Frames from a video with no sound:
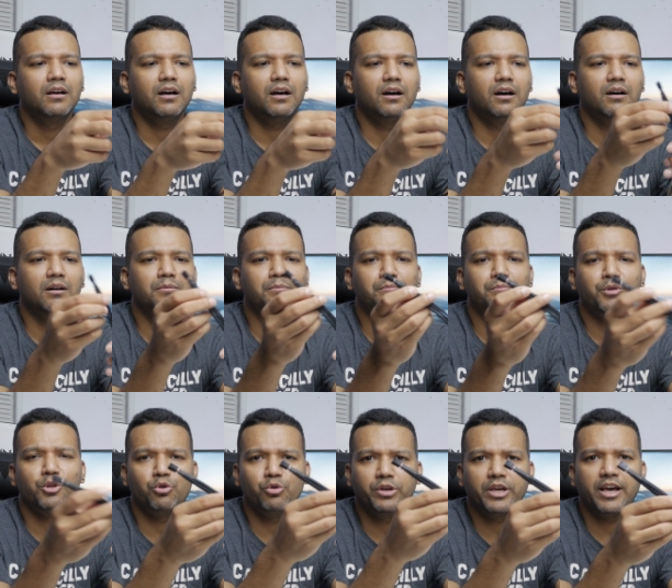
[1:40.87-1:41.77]
uh,
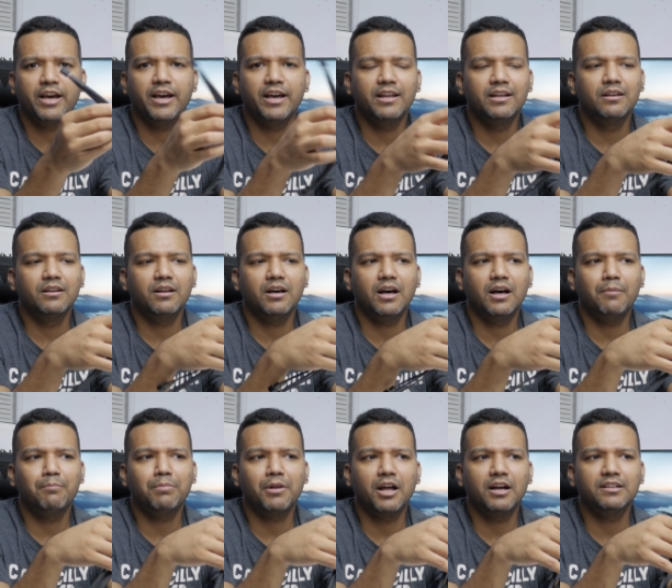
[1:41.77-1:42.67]
you can uh,
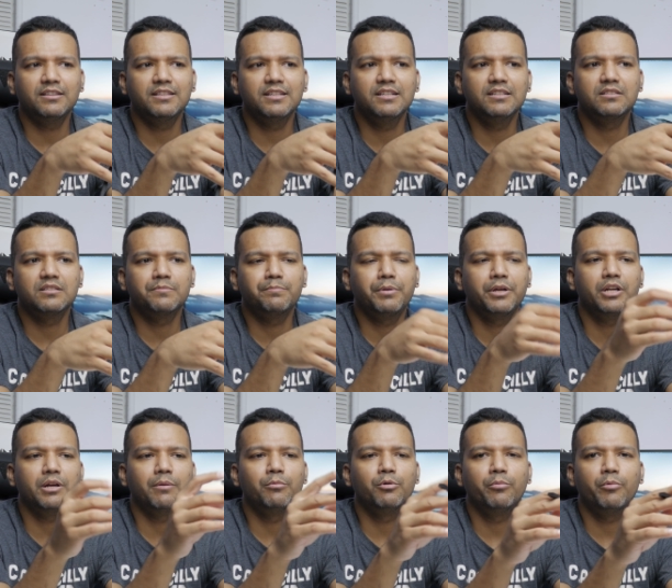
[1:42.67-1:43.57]
plug this
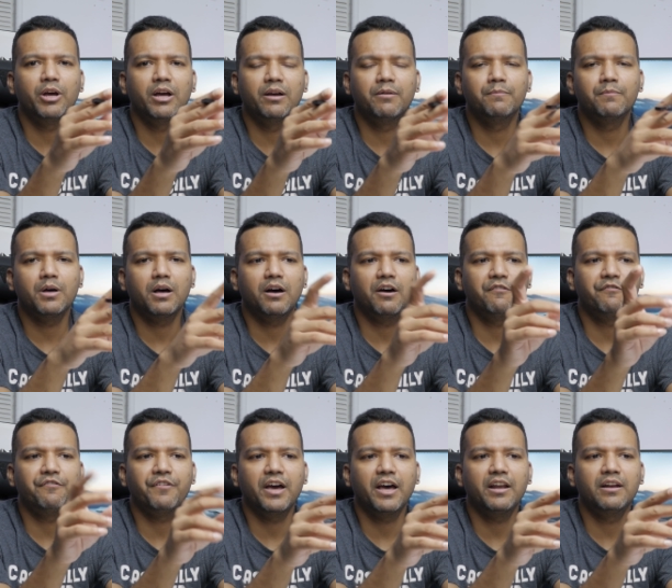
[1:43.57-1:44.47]
PWM
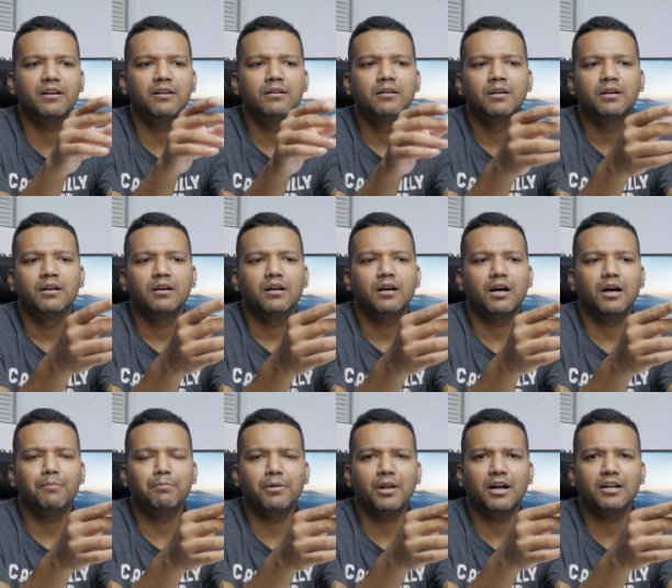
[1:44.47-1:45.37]
fan
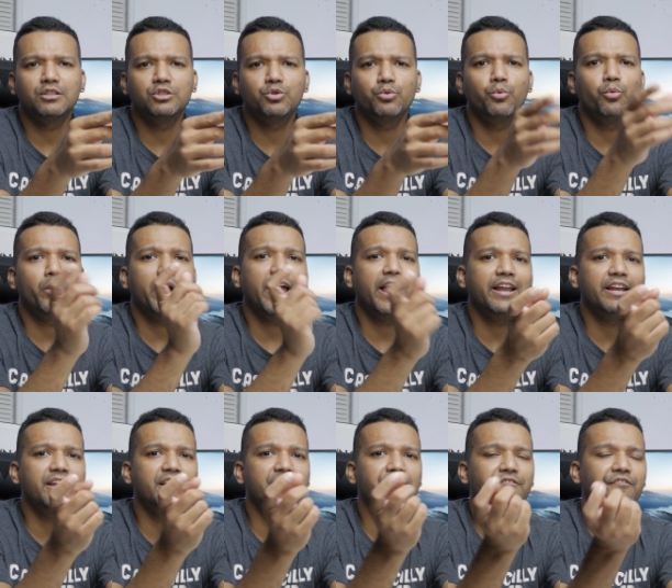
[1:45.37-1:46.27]
plug to
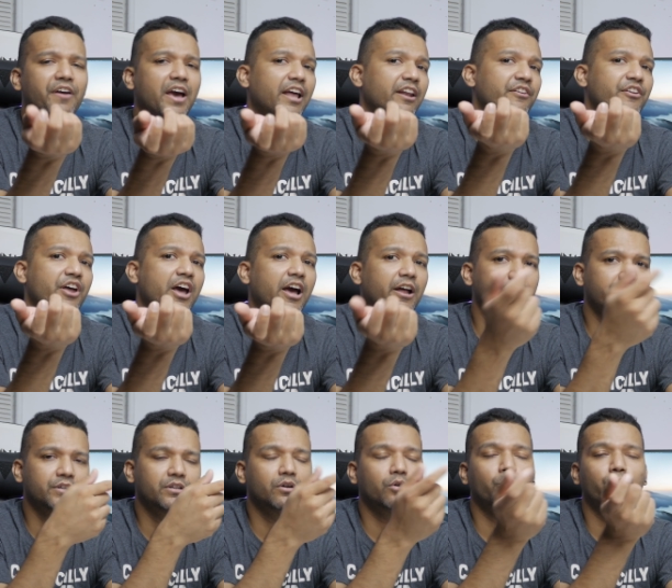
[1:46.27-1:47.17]
any fan
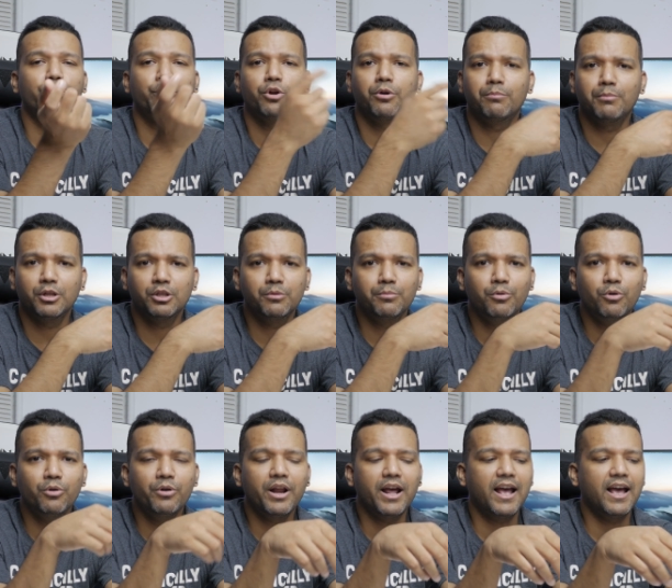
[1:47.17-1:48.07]
header on your
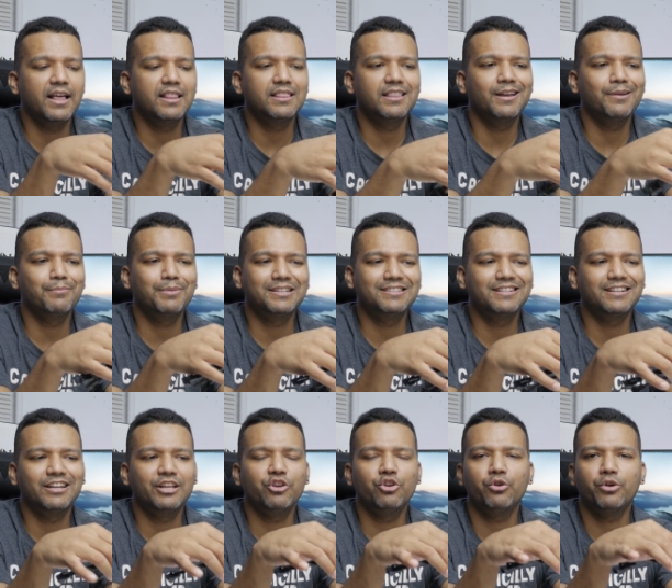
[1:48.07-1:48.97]
motherboard, and then
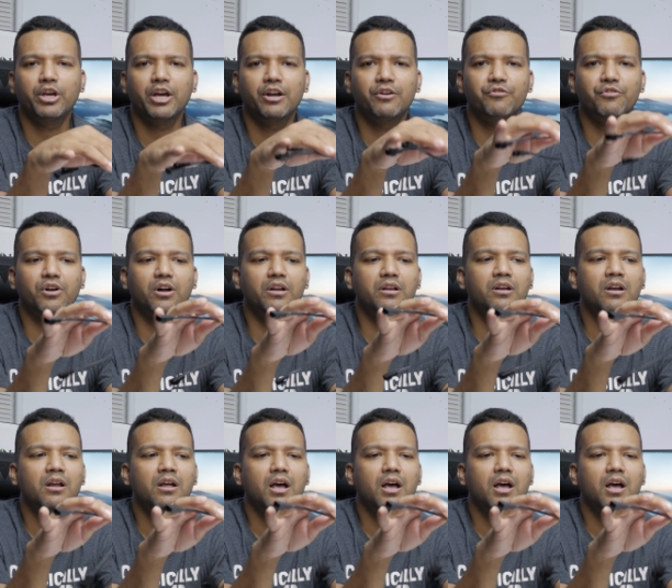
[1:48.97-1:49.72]
basically you can run